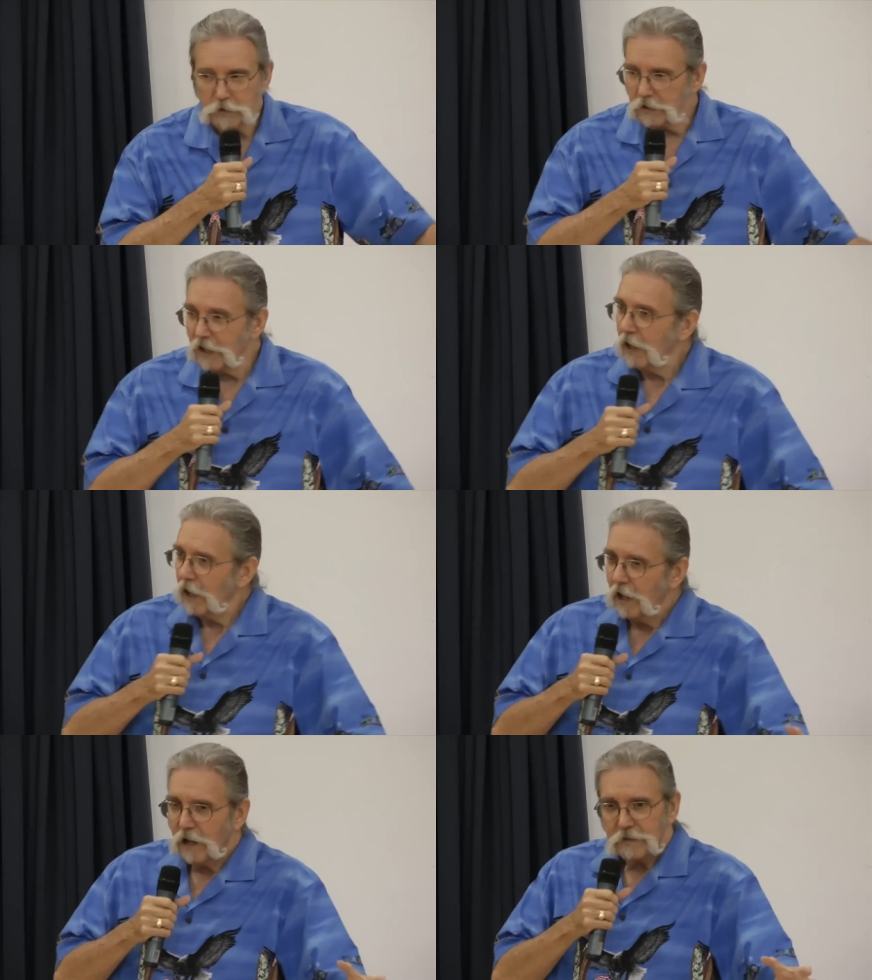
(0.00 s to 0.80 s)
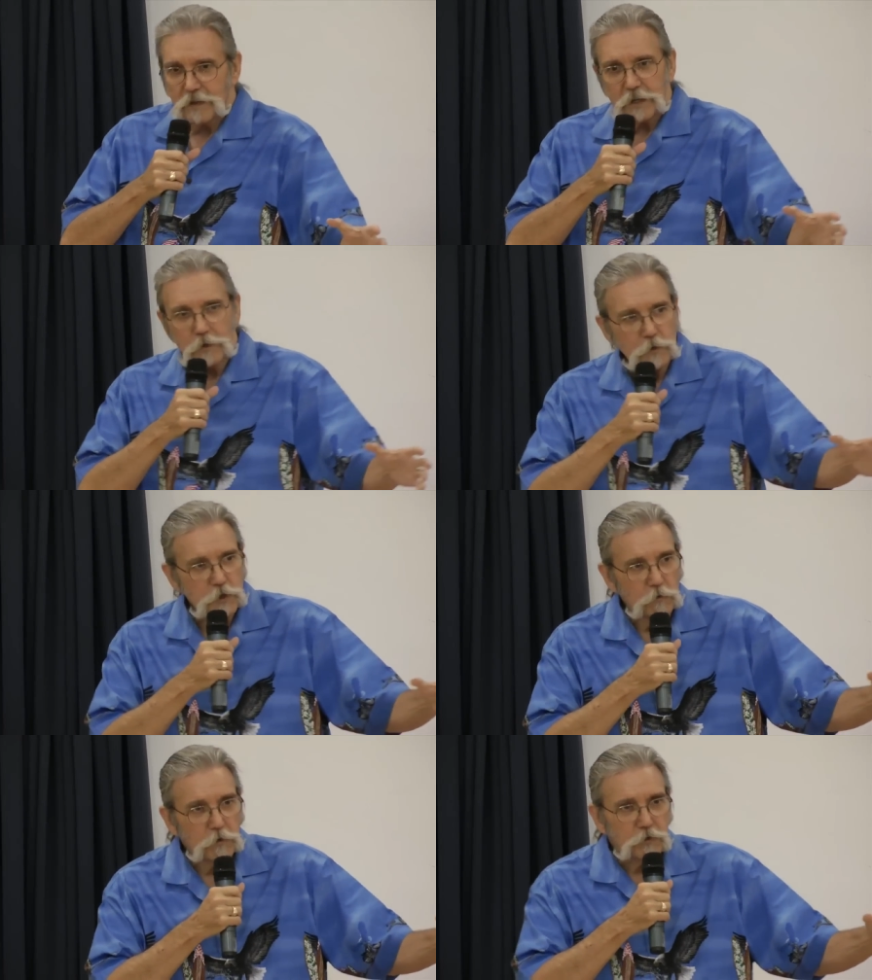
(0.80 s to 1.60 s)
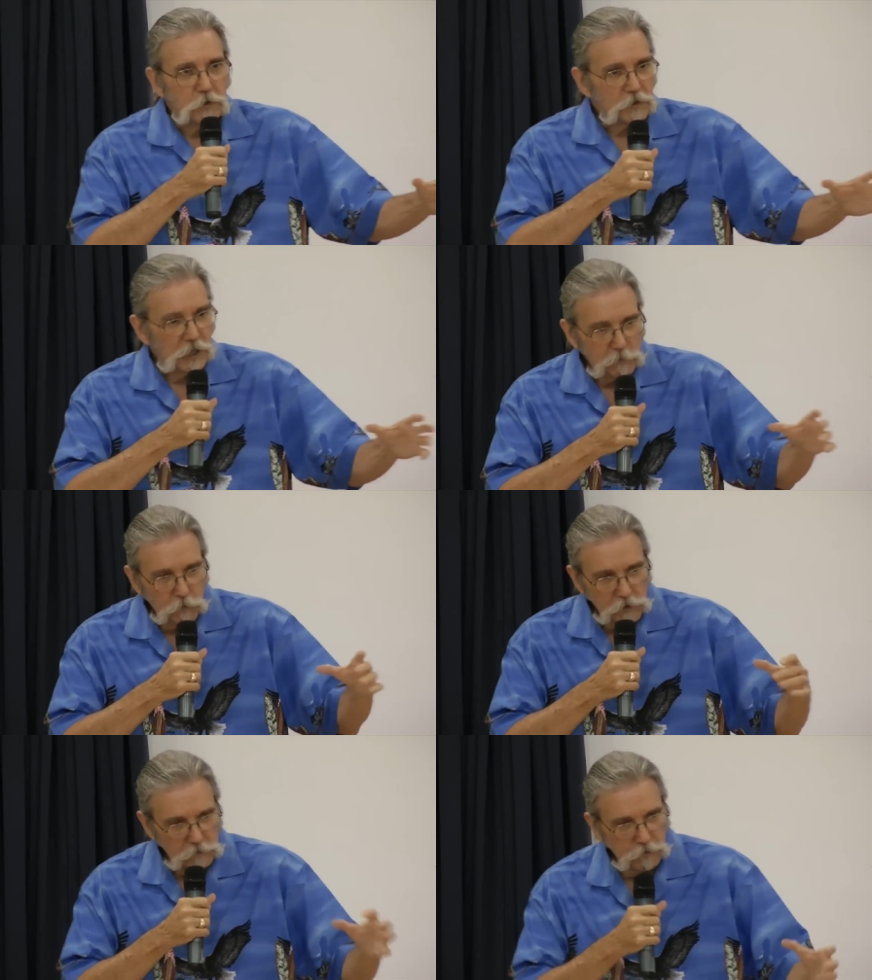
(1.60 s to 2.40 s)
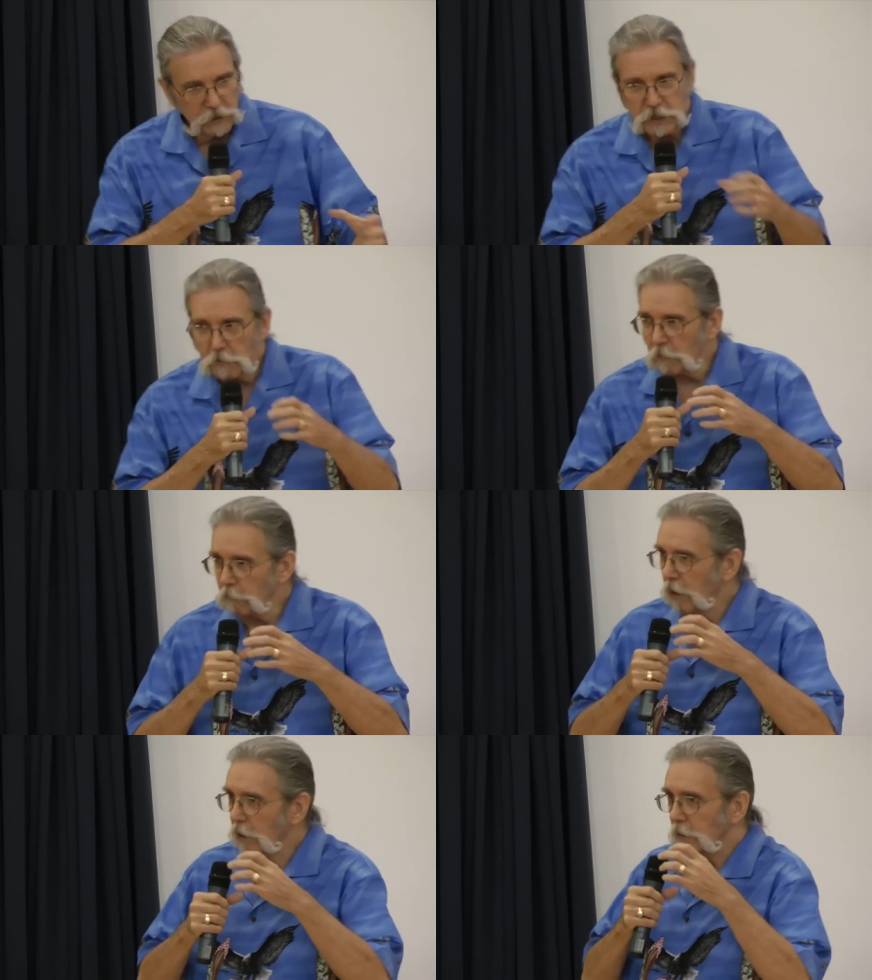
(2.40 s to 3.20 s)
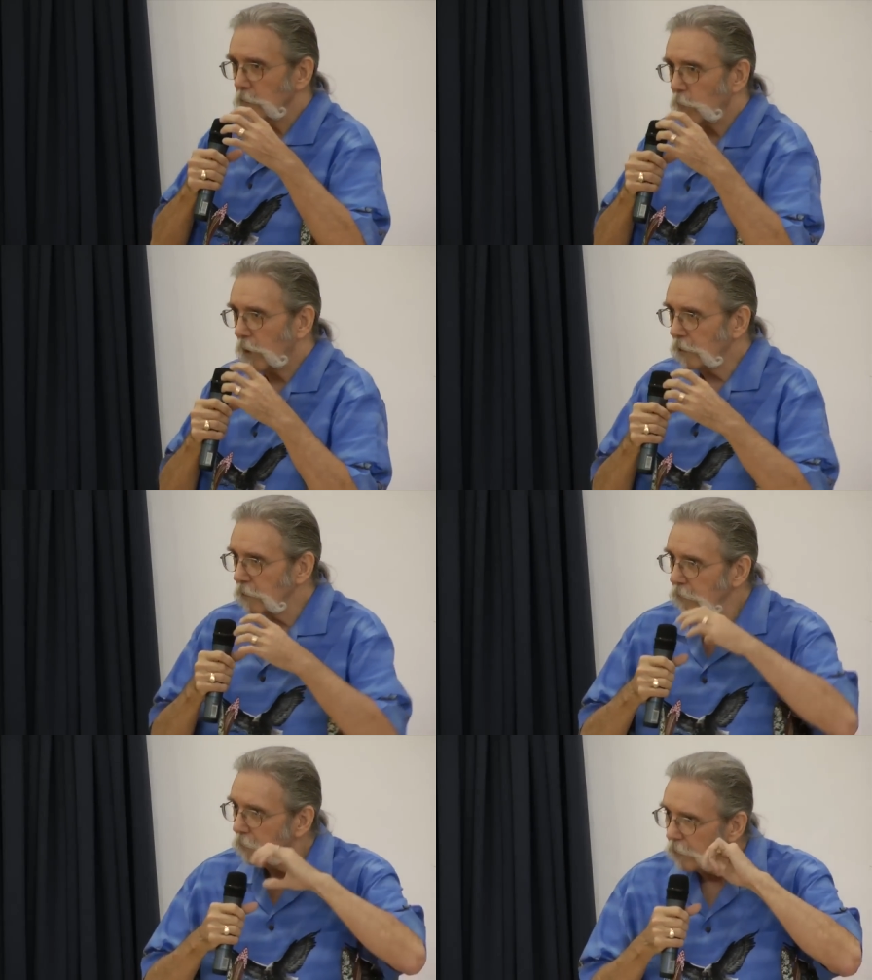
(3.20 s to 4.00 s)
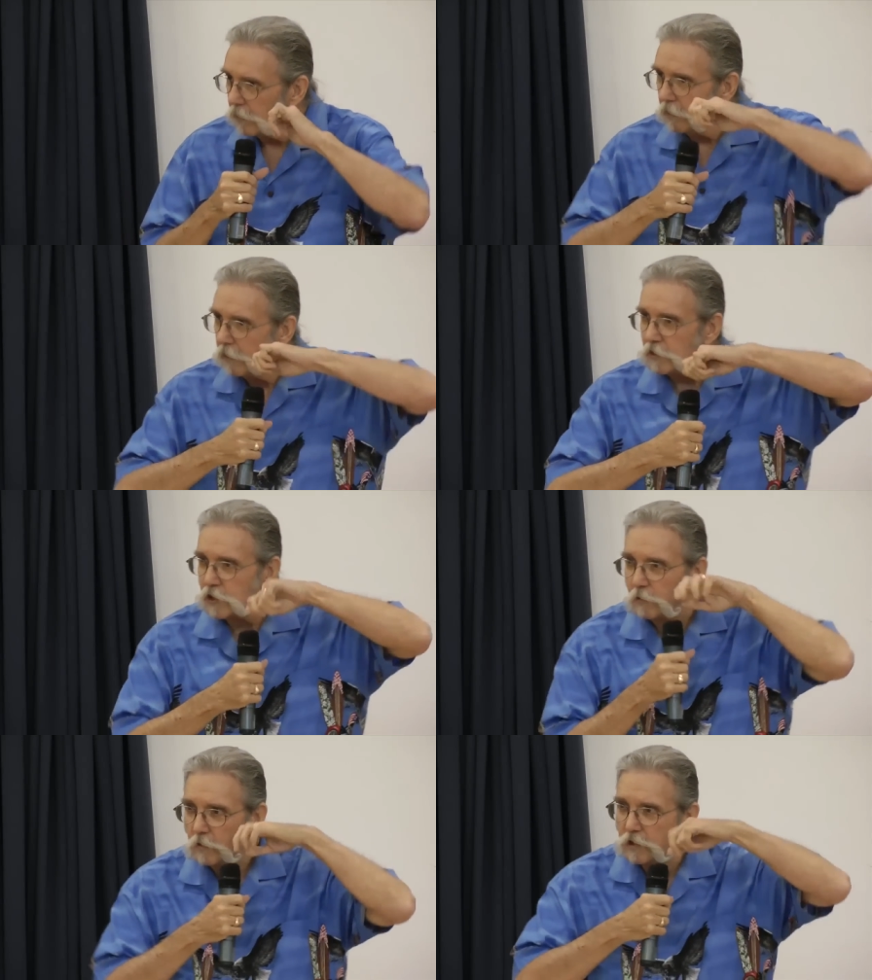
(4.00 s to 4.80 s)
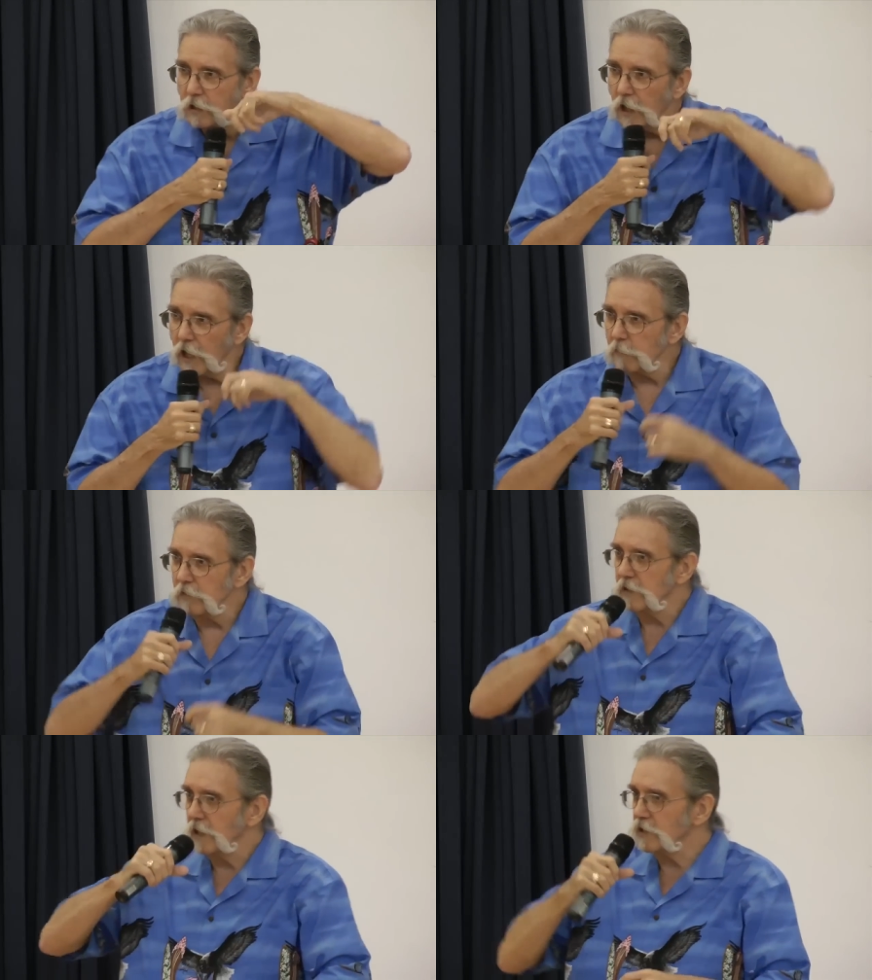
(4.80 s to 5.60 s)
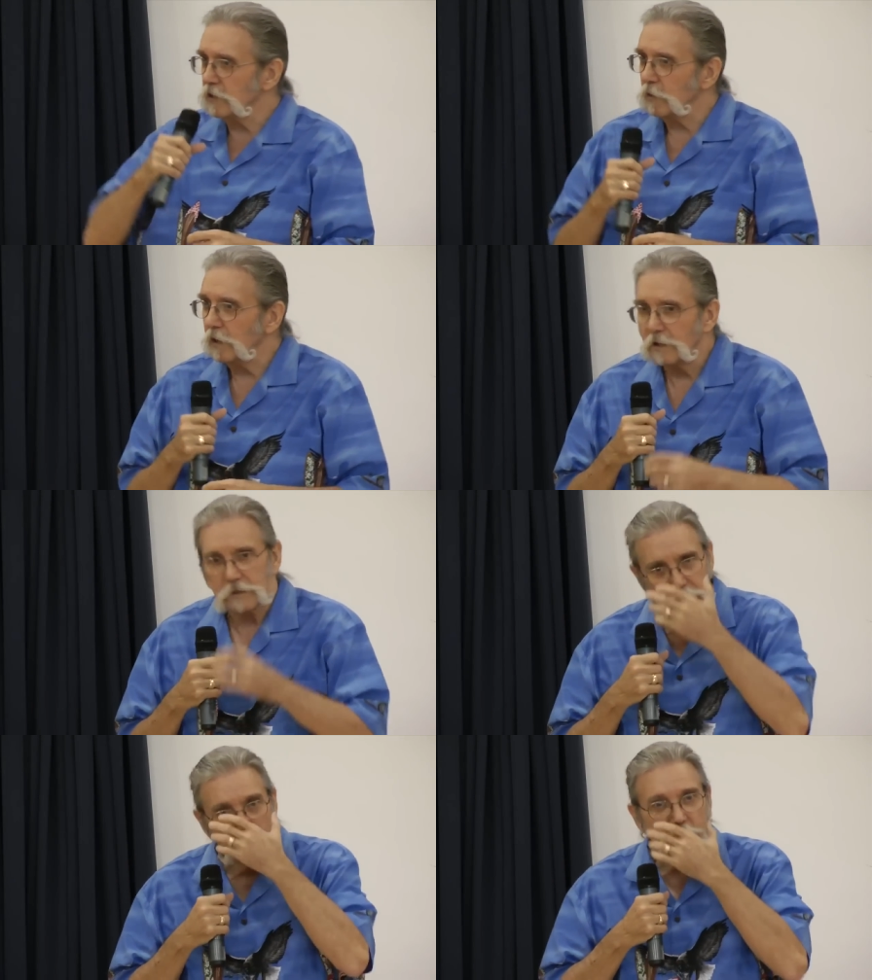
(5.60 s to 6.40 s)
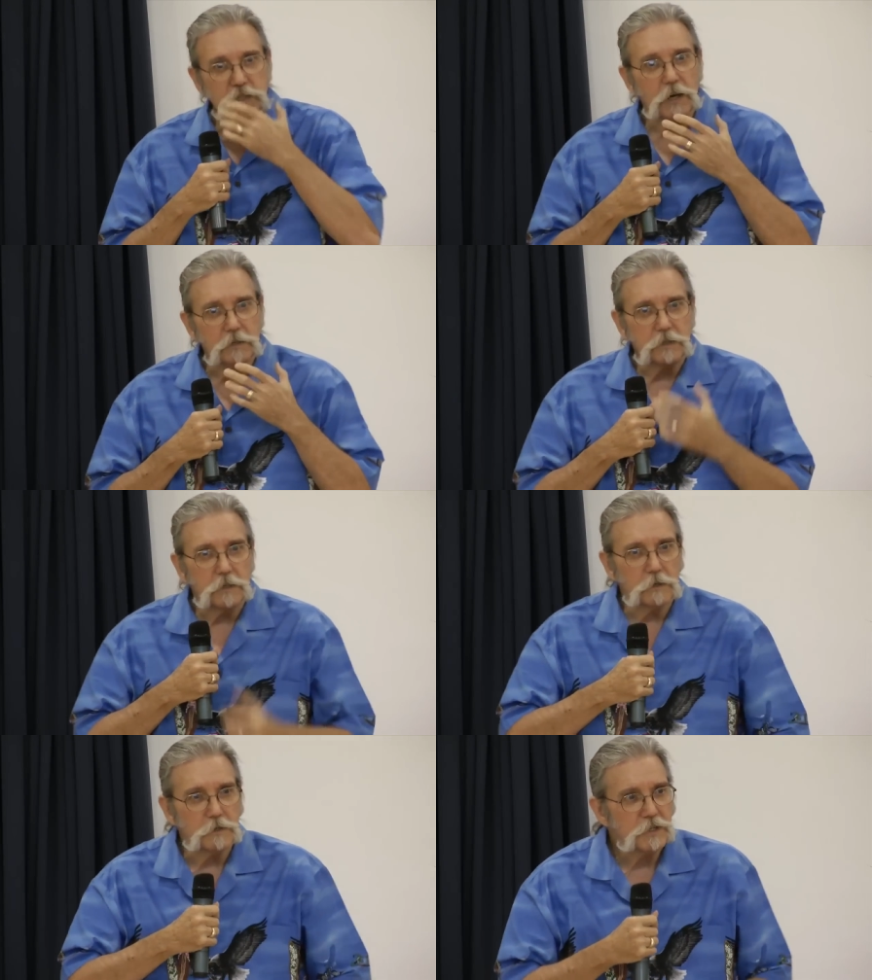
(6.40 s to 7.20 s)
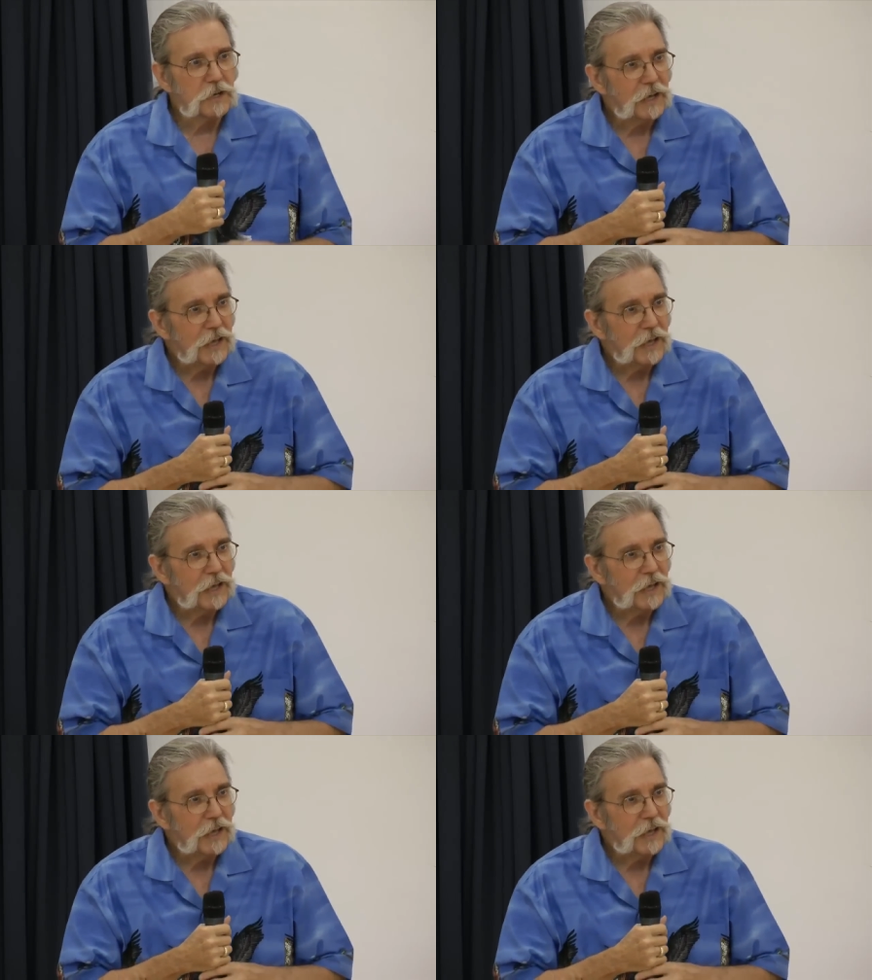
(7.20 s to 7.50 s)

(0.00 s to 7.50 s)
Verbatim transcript: And then he goes over to a table and he picks up a bottle of water and unscrews the cap and takes a drink. And now he's got tears.